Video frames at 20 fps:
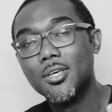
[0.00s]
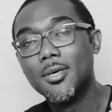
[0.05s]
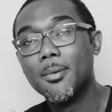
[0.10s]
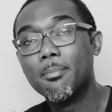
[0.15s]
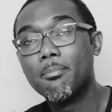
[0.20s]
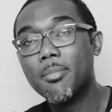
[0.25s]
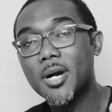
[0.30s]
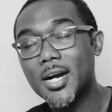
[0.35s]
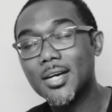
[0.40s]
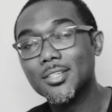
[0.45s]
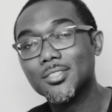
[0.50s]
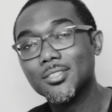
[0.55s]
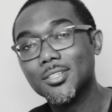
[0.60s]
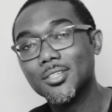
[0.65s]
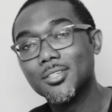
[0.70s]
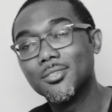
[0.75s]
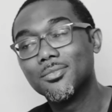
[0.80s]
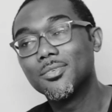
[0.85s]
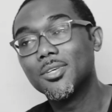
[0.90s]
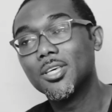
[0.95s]

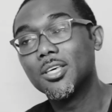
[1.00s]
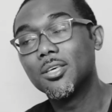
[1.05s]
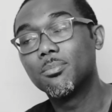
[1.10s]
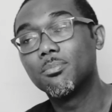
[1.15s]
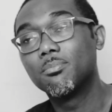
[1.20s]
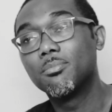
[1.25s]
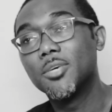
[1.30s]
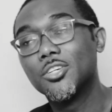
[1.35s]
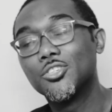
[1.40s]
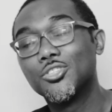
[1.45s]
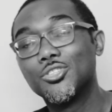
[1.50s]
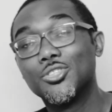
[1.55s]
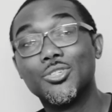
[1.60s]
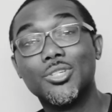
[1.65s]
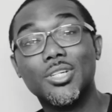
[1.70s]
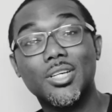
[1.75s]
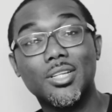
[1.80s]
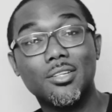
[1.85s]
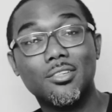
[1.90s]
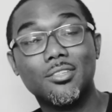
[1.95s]
positive and make sure
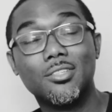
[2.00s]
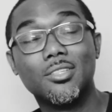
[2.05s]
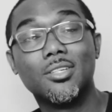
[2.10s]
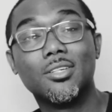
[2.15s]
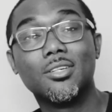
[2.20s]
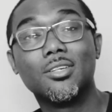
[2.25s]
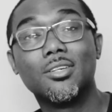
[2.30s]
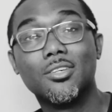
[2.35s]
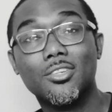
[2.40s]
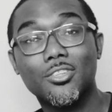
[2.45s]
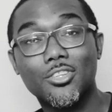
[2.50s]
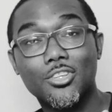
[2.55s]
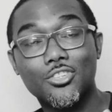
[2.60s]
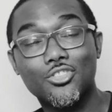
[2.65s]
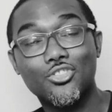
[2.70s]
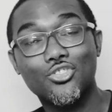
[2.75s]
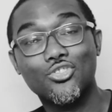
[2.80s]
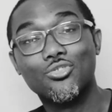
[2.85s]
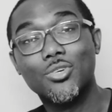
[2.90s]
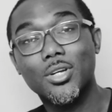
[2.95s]
that it's a
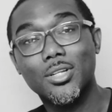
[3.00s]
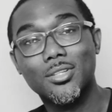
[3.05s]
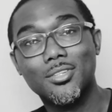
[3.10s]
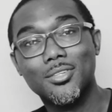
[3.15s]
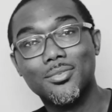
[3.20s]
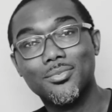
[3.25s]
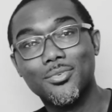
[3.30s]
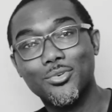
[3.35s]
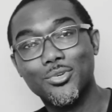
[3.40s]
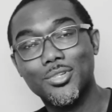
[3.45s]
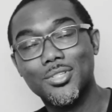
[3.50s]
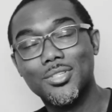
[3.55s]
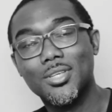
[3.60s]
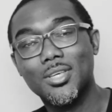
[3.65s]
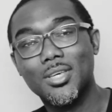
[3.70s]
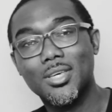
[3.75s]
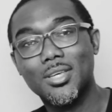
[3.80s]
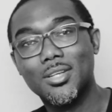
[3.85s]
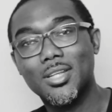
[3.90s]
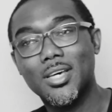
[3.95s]
constructive
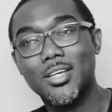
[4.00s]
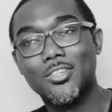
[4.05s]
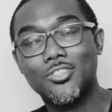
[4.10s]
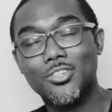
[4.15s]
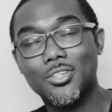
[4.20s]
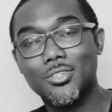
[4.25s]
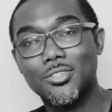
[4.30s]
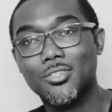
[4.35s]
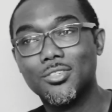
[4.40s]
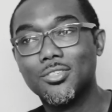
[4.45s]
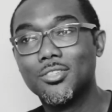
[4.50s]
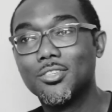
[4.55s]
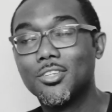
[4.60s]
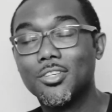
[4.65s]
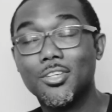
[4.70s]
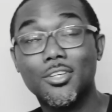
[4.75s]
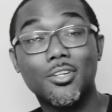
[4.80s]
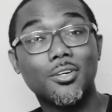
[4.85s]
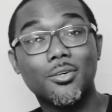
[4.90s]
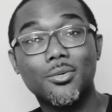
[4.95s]
critique and not just,
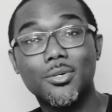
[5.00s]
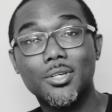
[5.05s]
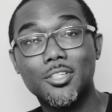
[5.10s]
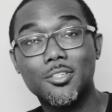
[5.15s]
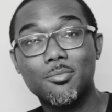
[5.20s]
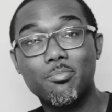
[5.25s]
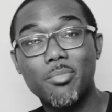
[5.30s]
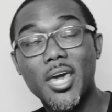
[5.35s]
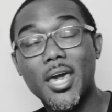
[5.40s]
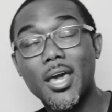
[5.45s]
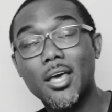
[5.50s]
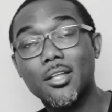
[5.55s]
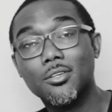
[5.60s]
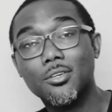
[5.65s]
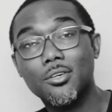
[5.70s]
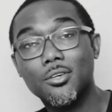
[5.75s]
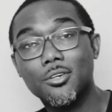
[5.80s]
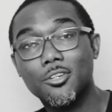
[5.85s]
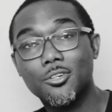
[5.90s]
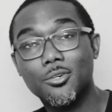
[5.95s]
it's bad,
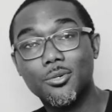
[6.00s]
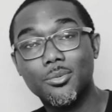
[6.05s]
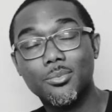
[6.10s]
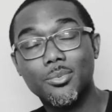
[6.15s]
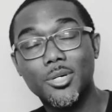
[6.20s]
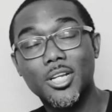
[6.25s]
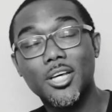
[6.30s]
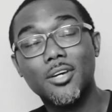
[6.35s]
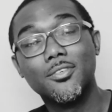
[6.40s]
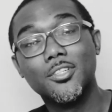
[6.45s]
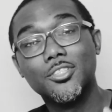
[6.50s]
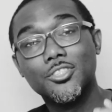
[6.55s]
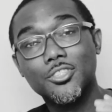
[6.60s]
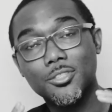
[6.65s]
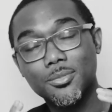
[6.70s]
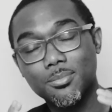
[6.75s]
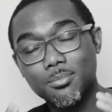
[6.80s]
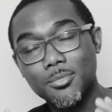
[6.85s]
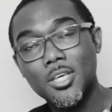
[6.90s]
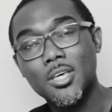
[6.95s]
good, or whatever.
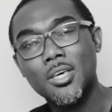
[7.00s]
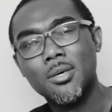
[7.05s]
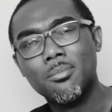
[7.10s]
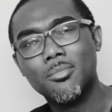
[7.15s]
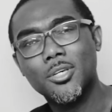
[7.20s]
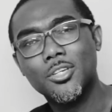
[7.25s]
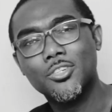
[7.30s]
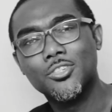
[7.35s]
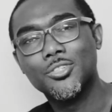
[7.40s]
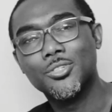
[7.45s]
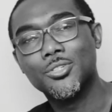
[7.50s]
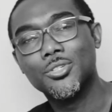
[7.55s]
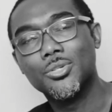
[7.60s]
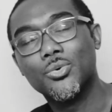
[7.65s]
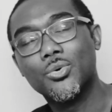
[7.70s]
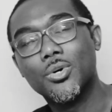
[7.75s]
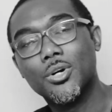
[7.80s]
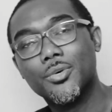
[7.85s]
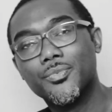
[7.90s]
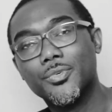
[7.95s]
Just make sure you
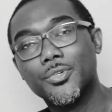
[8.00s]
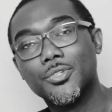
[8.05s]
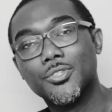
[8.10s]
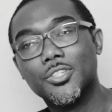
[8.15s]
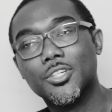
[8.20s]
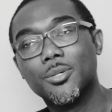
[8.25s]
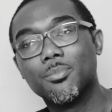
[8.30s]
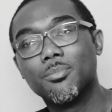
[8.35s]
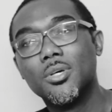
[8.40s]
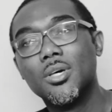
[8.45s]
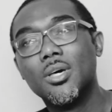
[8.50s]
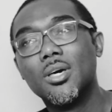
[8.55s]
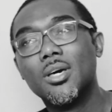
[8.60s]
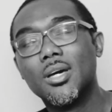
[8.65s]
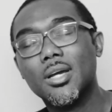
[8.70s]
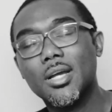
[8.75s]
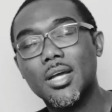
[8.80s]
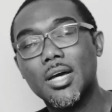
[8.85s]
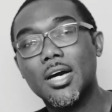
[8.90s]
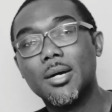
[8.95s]
offer some
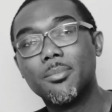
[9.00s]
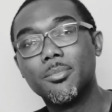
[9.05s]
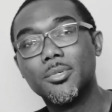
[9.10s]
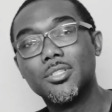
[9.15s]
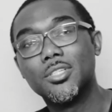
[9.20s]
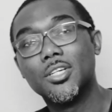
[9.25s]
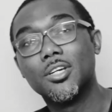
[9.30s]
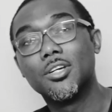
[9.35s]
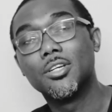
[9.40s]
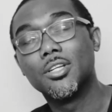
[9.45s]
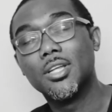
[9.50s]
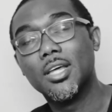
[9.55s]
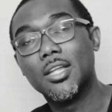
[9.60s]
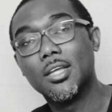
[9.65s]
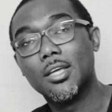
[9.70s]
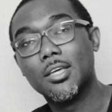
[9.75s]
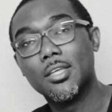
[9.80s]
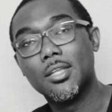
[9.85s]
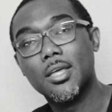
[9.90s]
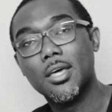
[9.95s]
commentary that
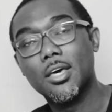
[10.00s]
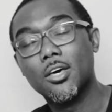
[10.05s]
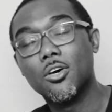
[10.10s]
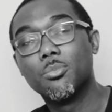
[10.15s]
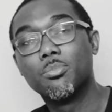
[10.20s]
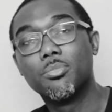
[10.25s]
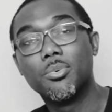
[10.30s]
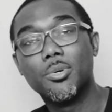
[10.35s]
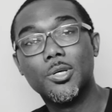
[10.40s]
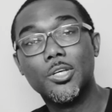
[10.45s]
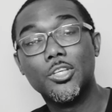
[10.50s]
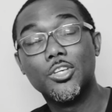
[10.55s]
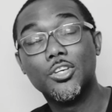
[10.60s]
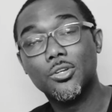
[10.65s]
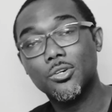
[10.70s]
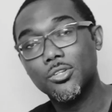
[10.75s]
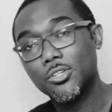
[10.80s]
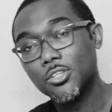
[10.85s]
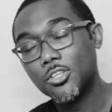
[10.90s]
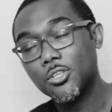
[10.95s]
it could help,
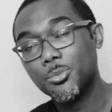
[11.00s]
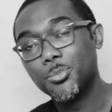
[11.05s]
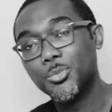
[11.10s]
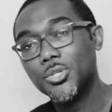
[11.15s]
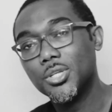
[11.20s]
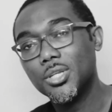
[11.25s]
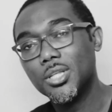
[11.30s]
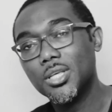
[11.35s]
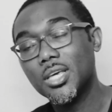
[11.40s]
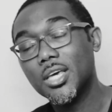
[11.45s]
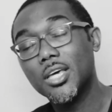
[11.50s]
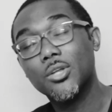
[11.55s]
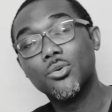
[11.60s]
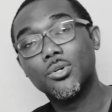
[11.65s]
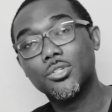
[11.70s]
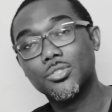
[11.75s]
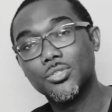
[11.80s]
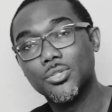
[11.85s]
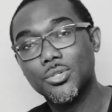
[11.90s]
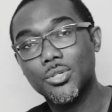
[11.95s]
the community and
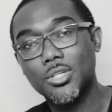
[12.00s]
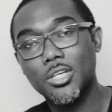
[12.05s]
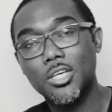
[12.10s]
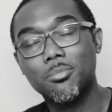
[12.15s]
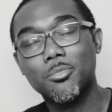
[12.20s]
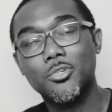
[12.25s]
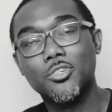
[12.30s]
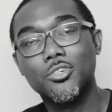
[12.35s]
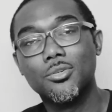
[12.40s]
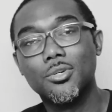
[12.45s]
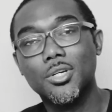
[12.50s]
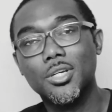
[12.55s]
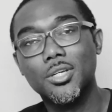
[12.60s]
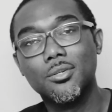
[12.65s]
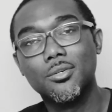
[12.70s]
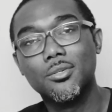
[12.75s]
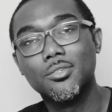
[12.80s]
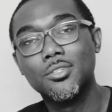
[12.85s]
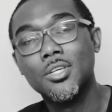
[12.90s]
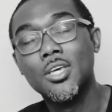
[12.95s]
also the image
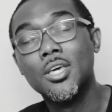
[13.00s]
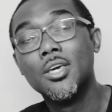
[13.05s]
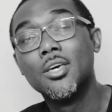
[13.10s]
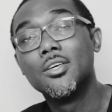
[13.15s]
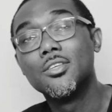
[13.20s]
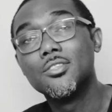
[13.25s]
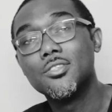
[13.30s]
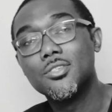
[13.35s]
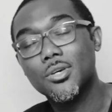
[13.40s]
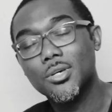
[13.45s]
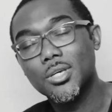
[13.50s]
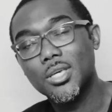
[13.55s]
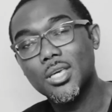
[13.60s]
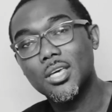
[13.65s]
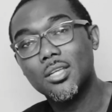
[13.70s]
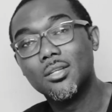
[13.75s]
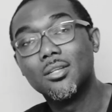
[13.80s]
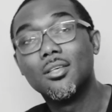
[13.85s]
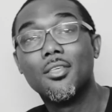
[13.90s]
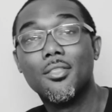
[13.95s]
creators. So
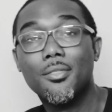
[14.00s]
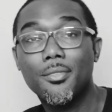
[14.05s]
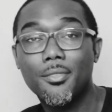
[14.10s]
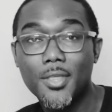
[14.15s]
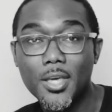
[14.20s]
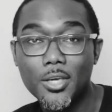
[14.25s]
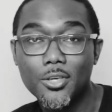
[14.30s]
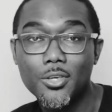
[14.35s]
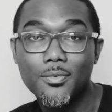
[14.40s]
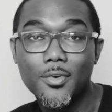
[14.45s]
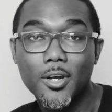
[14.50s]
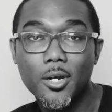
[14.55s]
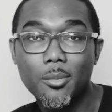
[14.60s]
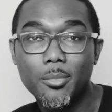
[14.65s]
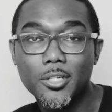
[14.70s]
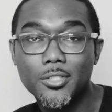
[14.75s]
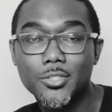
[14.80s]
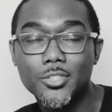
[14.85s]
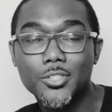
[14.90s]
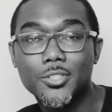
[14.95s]
again, thank you very
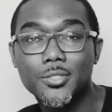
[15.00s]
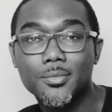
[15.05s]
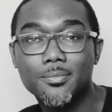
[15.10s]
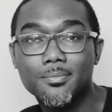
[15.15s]
much.